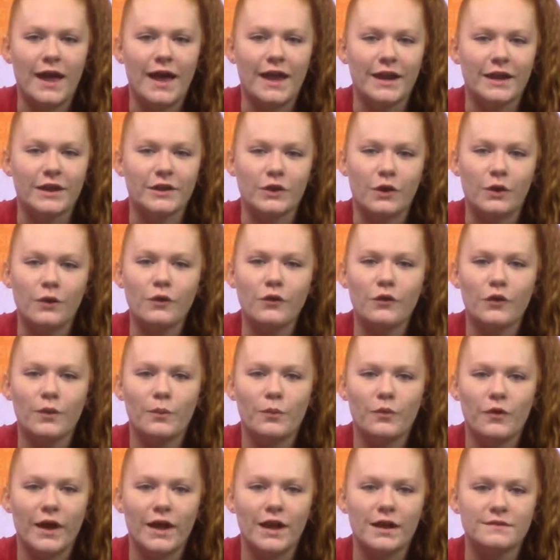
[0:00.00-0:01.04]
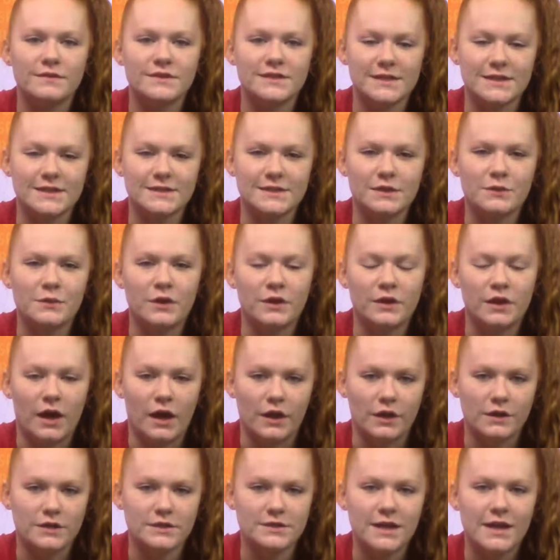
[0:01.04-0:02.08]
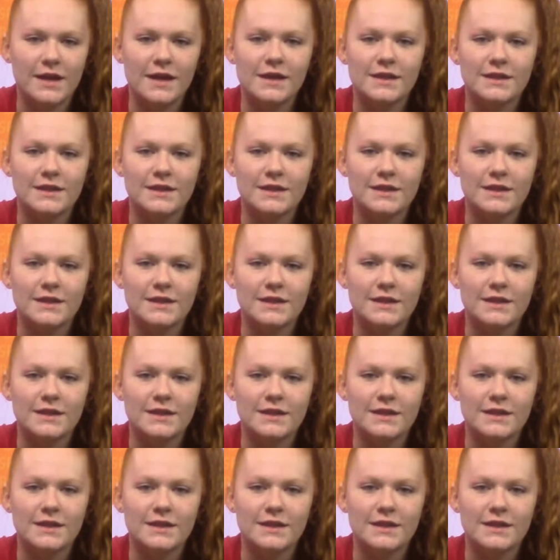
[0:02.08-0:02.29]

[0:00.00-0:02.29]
at a low group rate of $61.